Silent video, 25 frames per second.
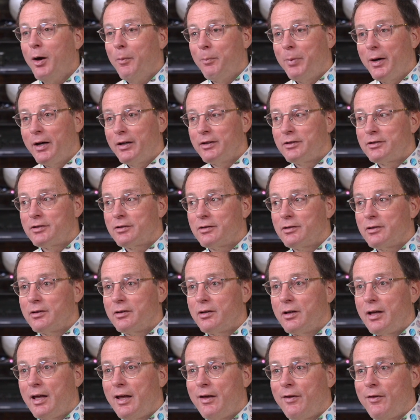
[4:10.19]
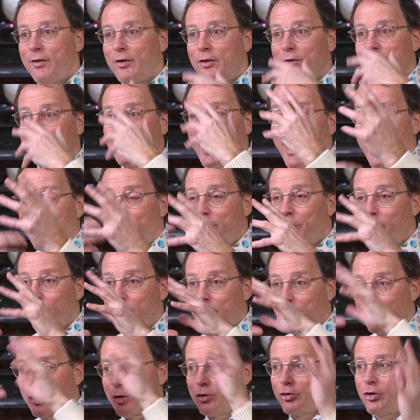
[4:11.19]
But therefore
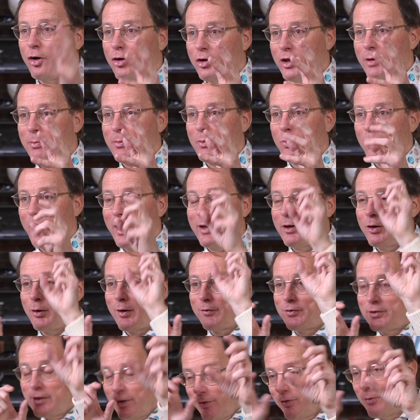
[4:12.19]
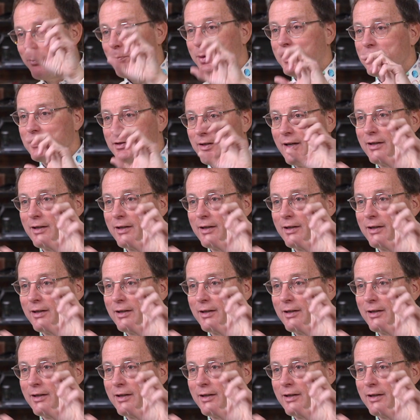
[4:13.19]
you've got a document where you have different bits of